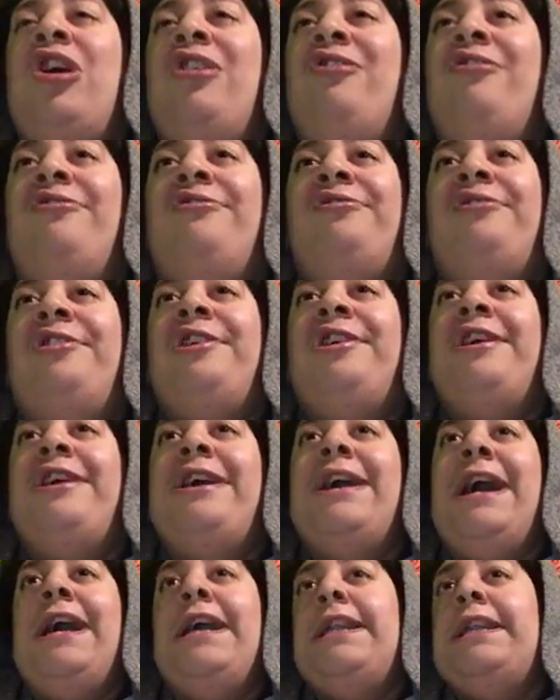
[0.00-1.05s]
Or say
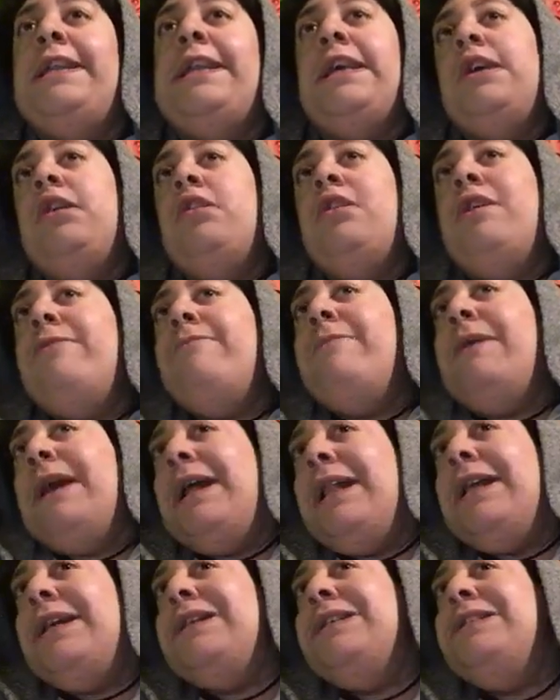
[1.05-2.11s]
I did in my
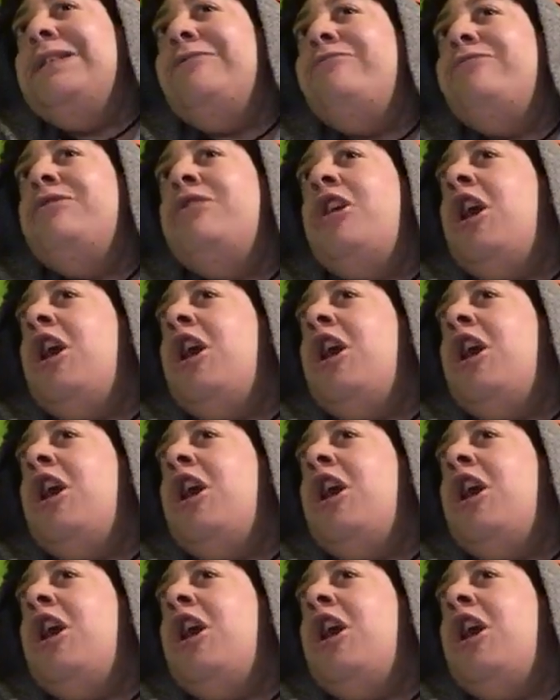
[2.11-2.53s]
life.